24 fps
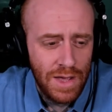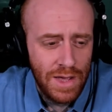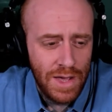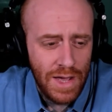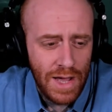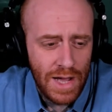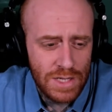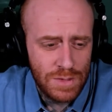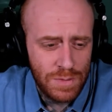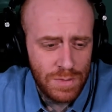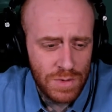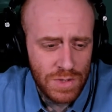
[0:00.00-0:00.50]

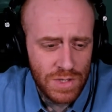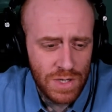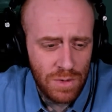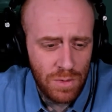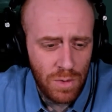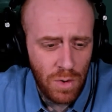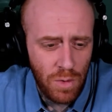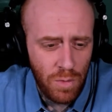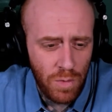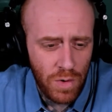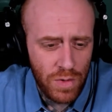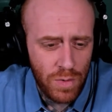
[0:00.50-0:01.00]
Espel said,
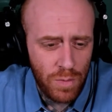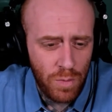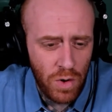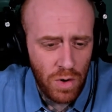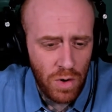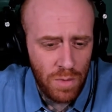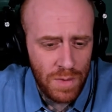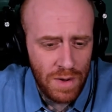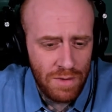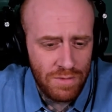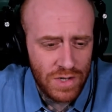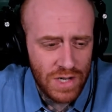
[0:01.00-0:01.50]
where the
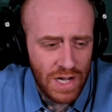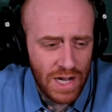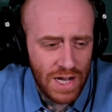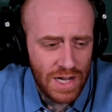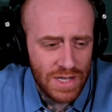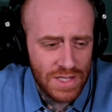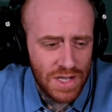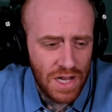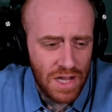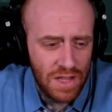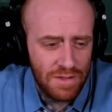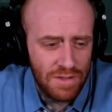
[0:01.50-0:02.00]
worm never
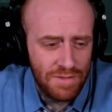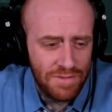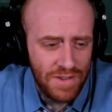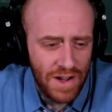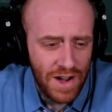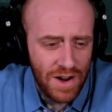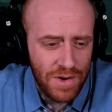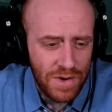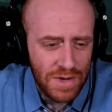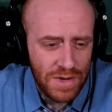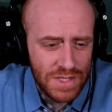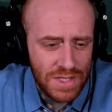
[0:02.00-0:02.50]
dies and the
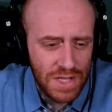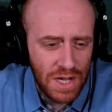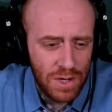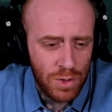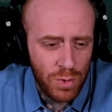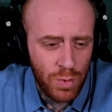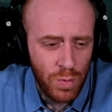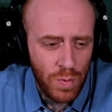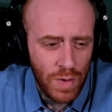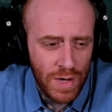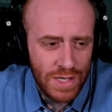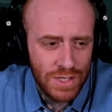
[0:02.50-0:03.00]
fire is not
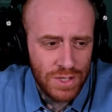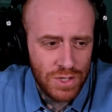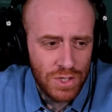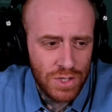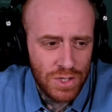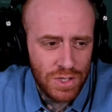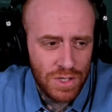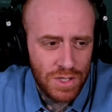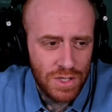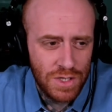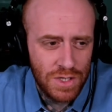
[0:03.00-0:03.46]
quenched.